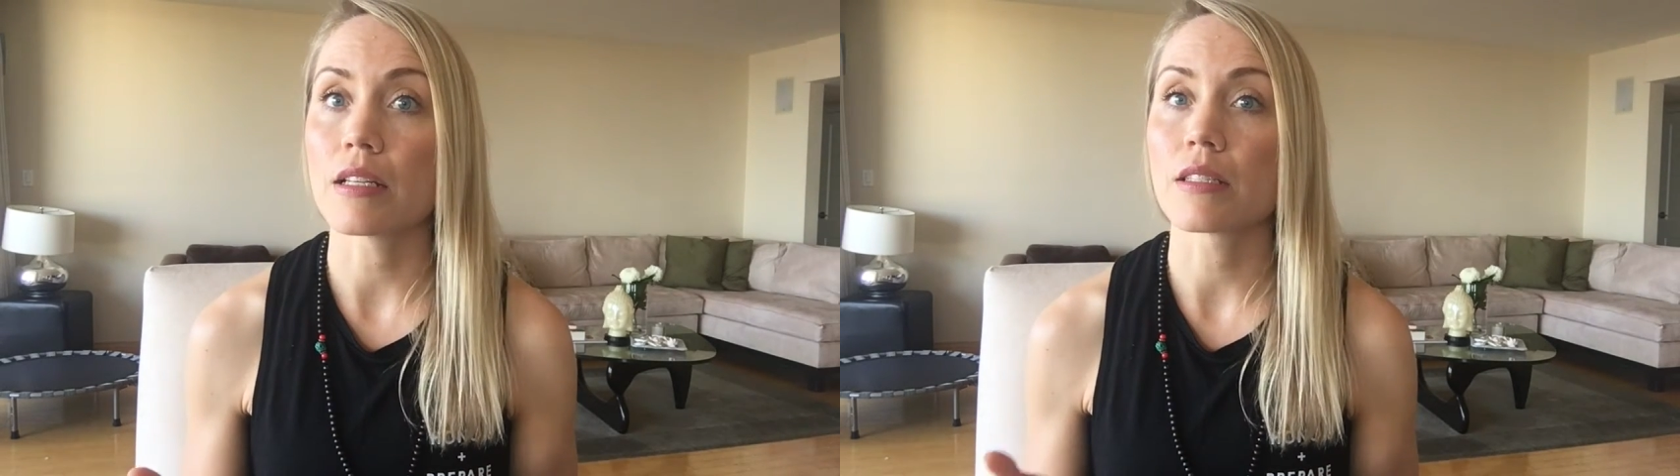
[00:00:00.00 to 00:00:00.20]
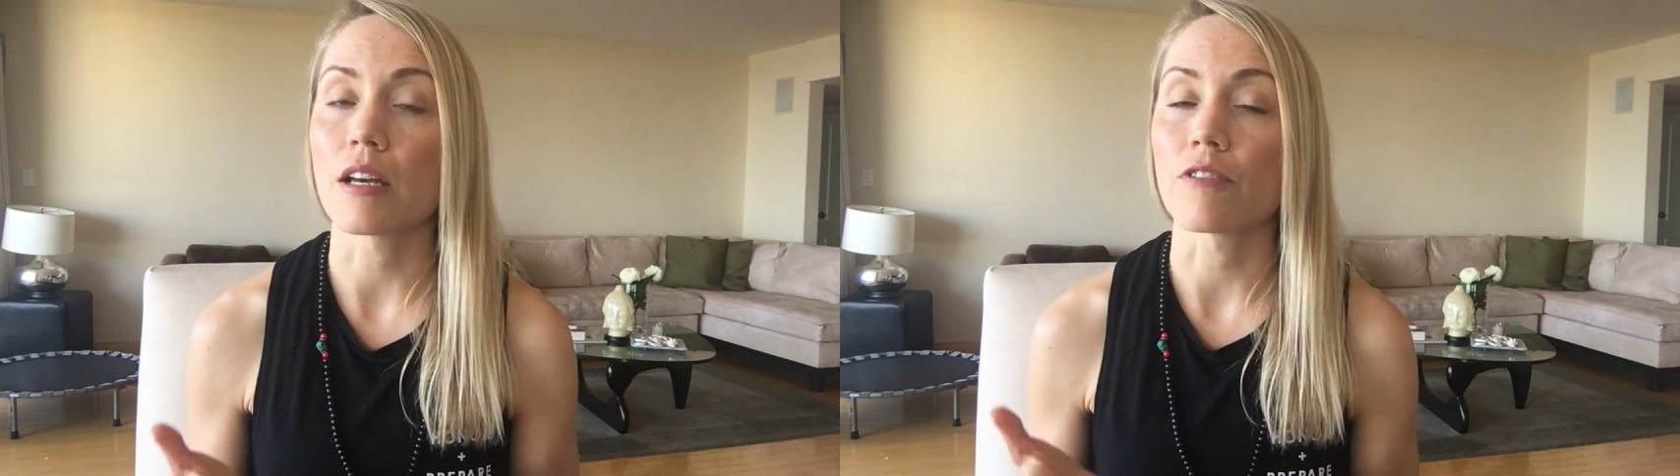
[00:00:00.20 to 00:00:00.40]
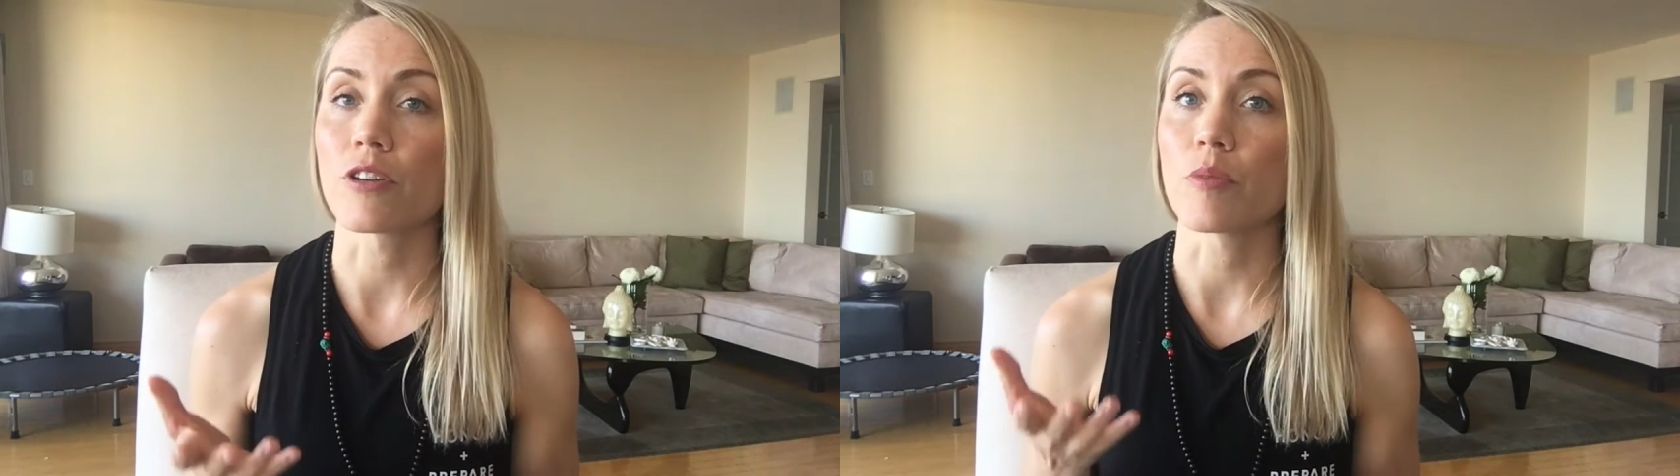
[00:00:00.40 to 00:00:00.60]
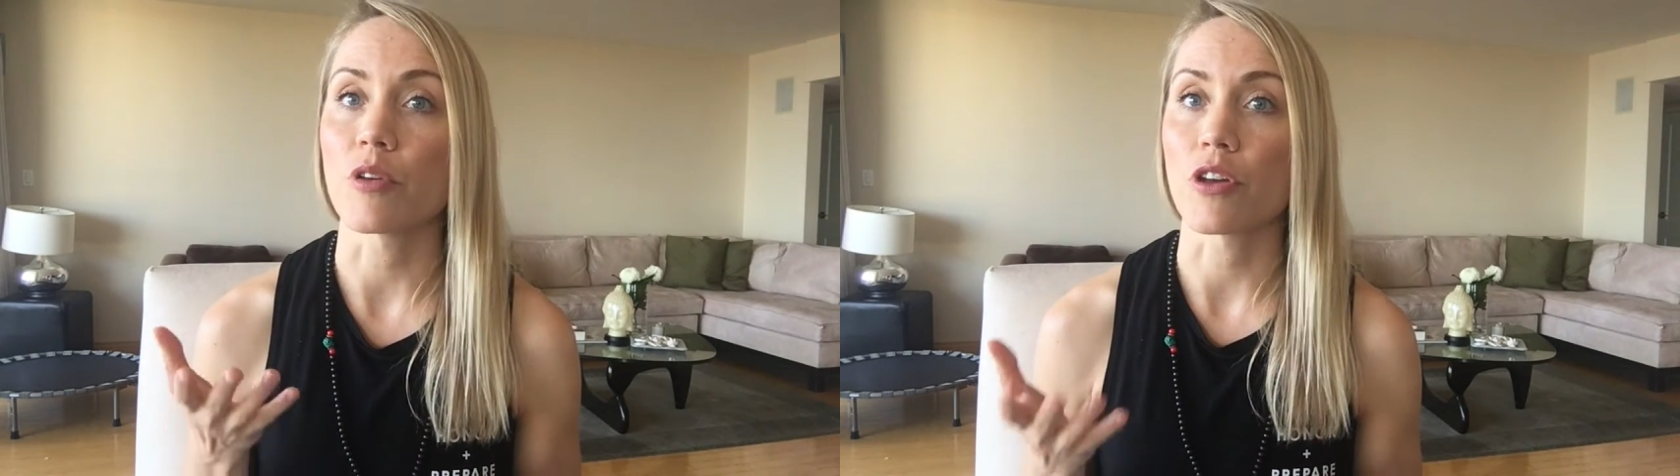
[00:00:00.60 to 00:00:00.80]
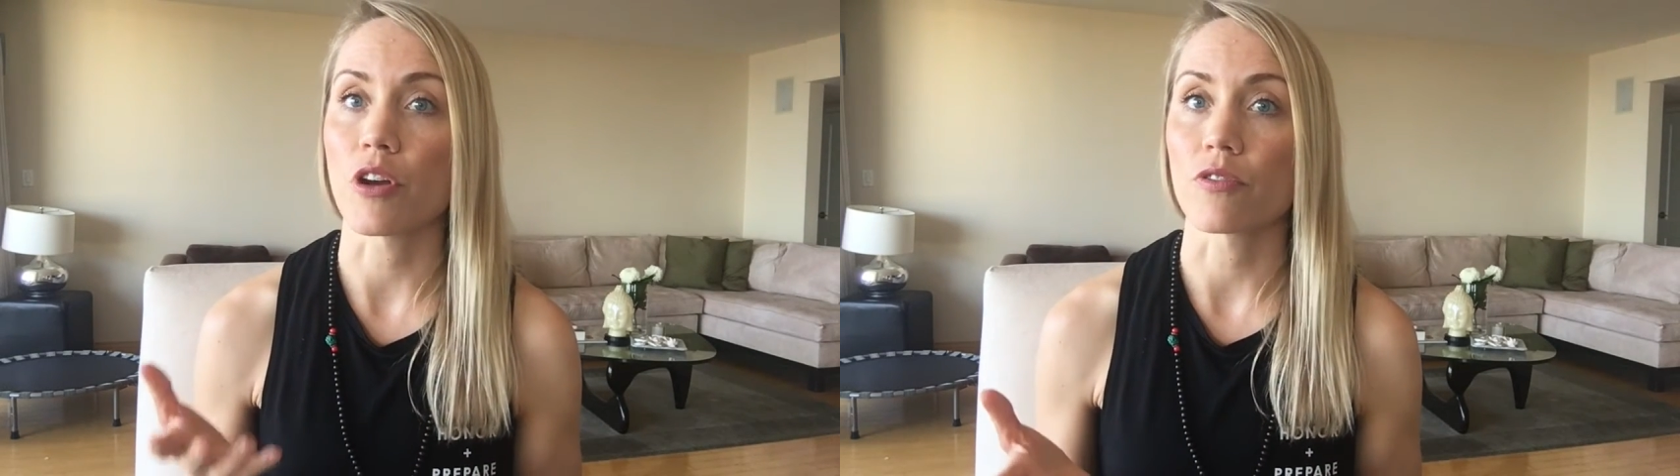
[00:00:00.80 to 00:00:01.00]
and suffering
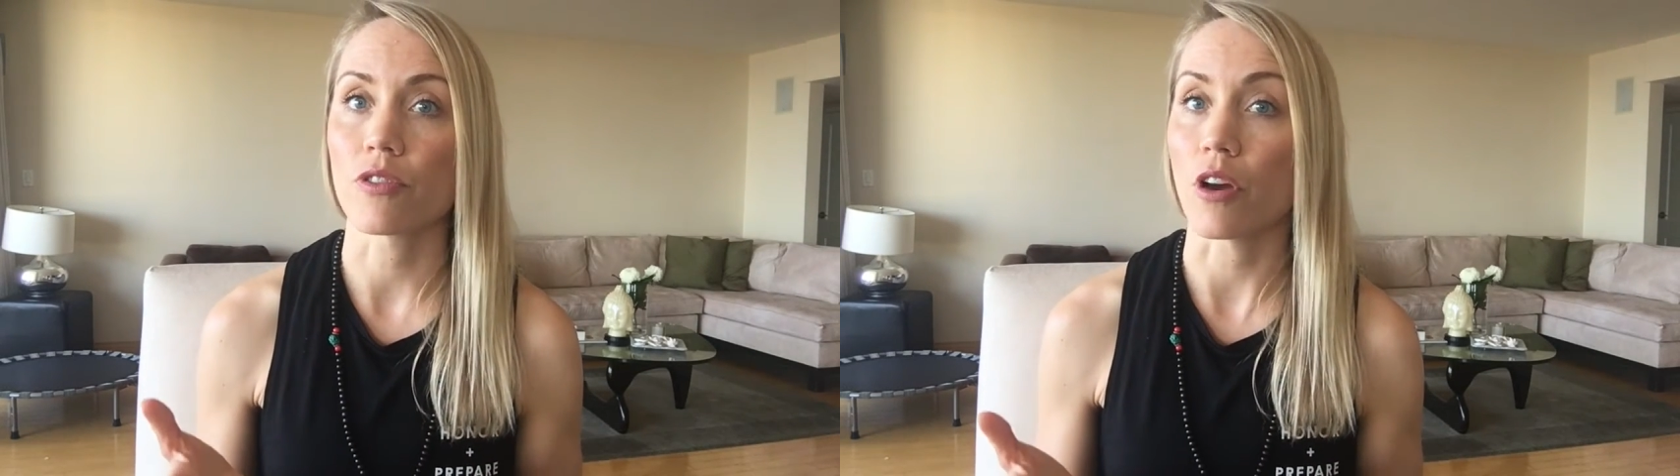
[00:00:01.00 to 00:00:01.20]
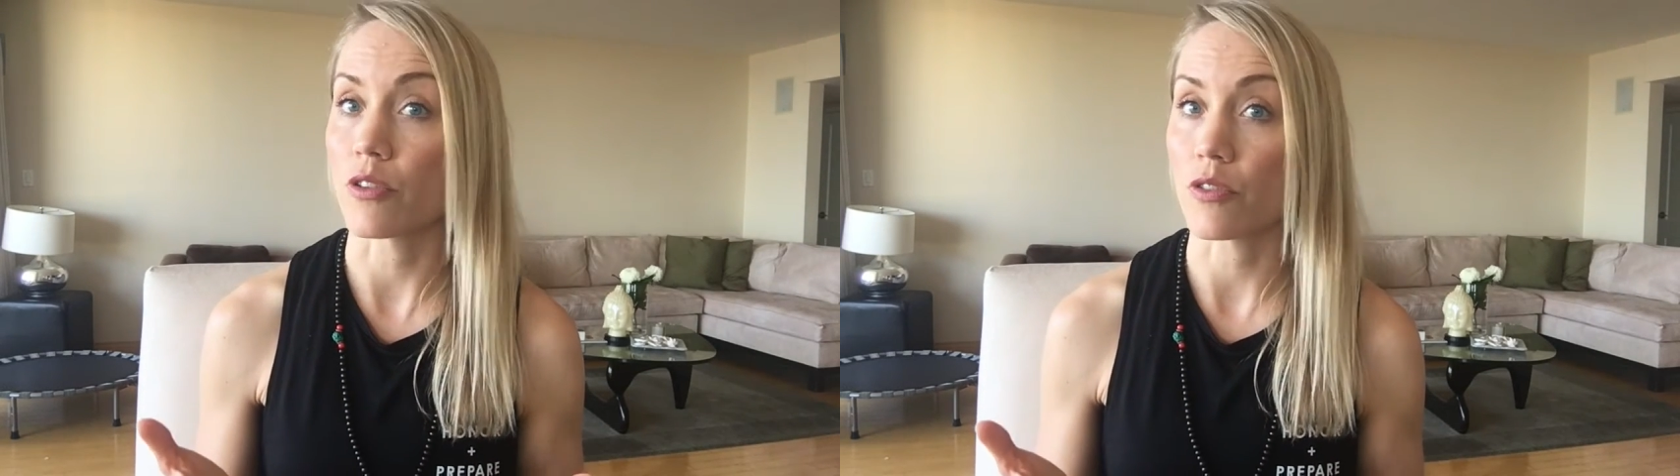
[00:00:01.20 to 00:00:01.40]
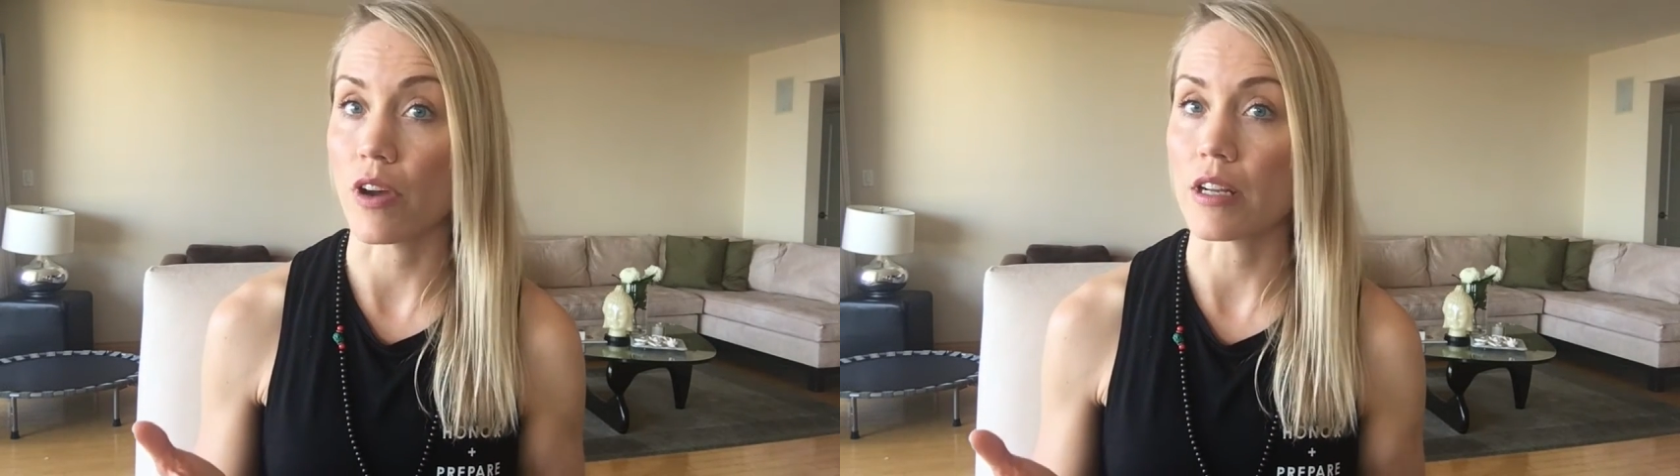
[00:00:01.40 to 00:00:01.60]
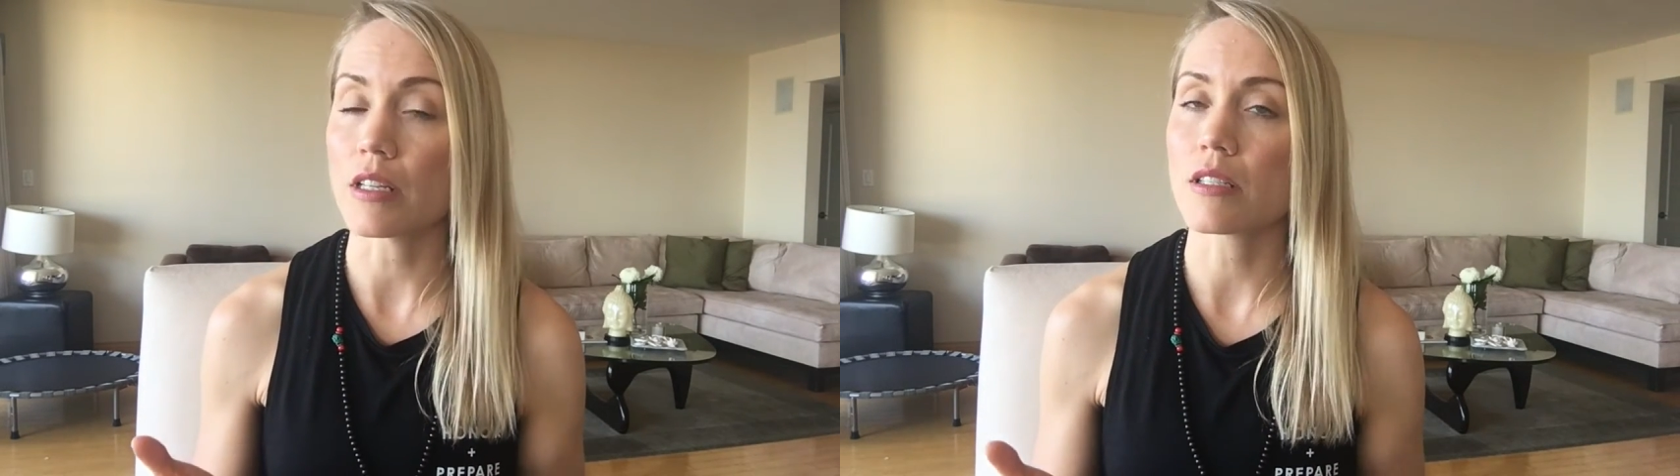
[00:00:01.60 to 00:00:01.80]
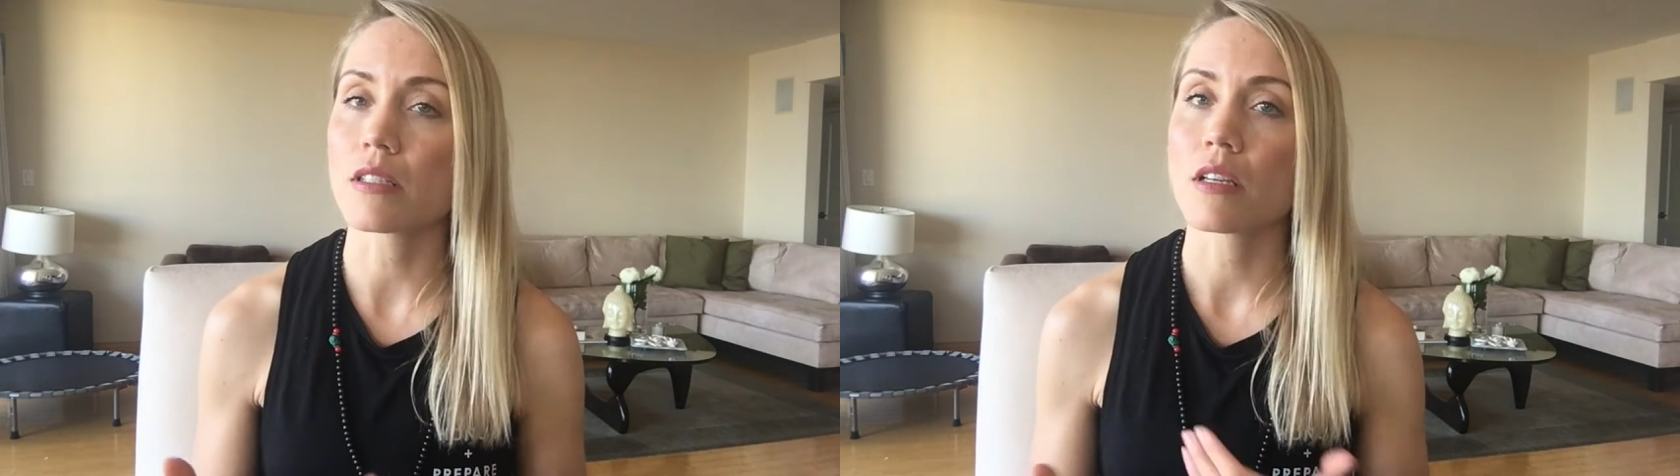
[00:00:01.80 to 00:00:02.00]
with
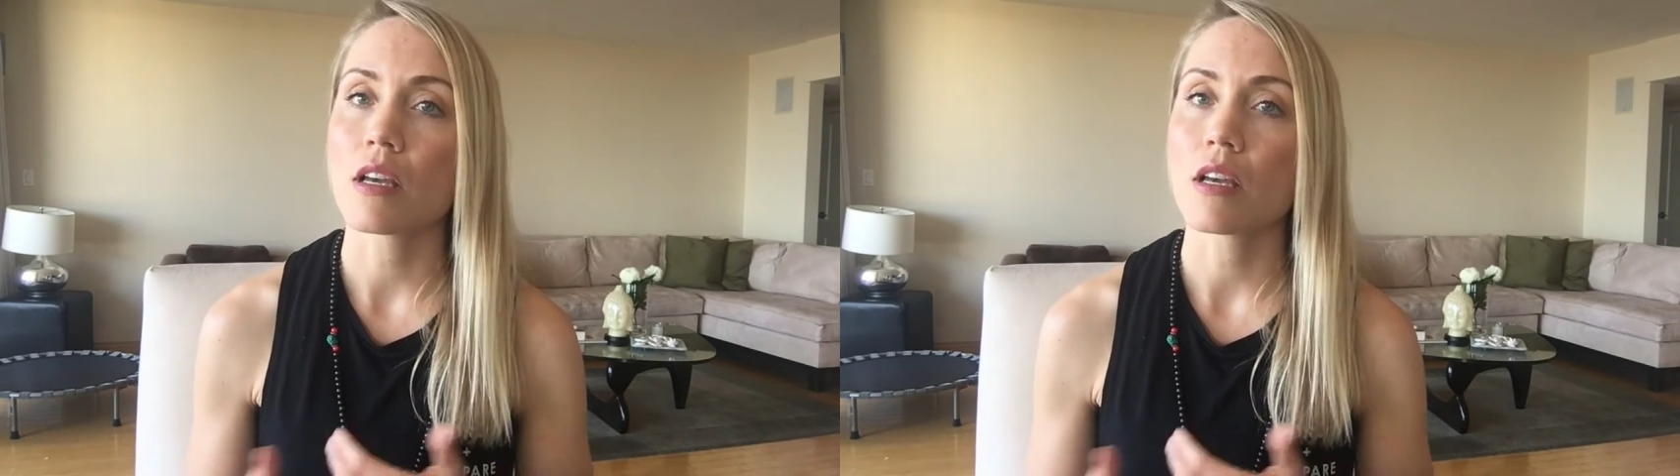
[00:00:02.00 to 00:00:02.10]
arthritis,